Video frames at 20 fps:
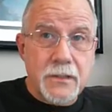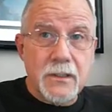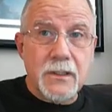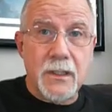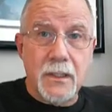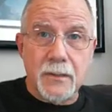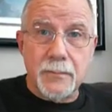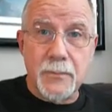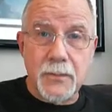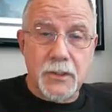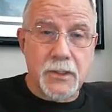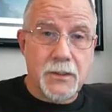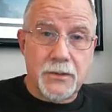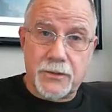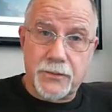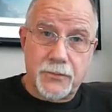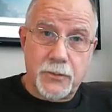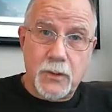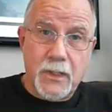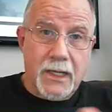which is
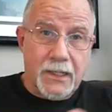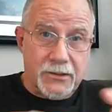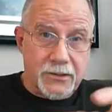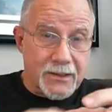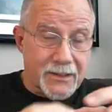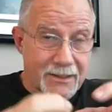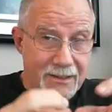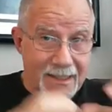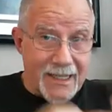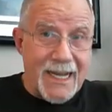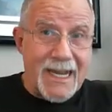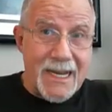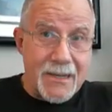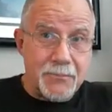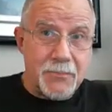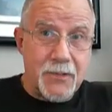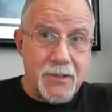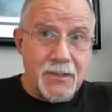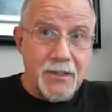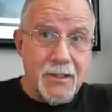good, because if you actually
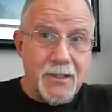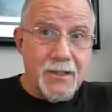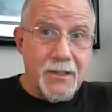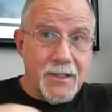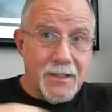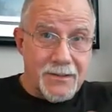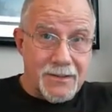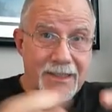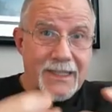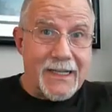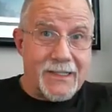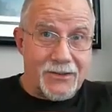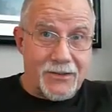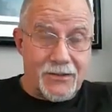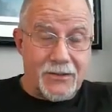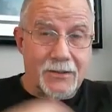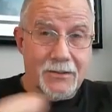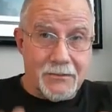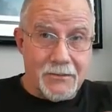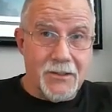typed a
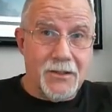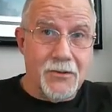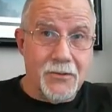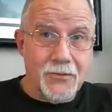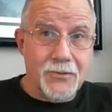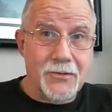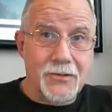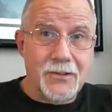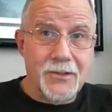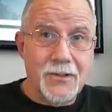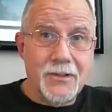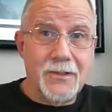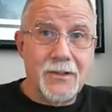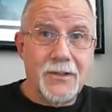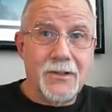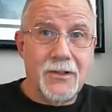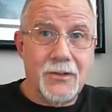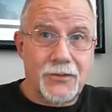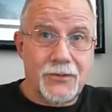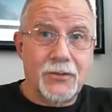text
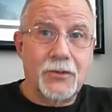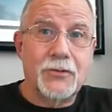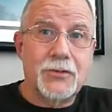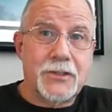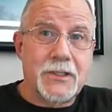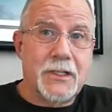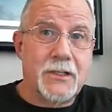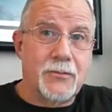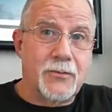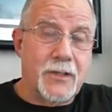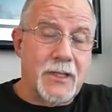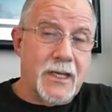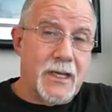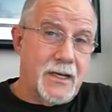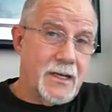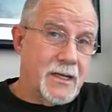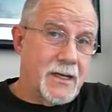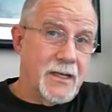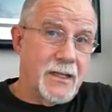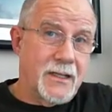note
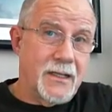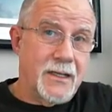associated with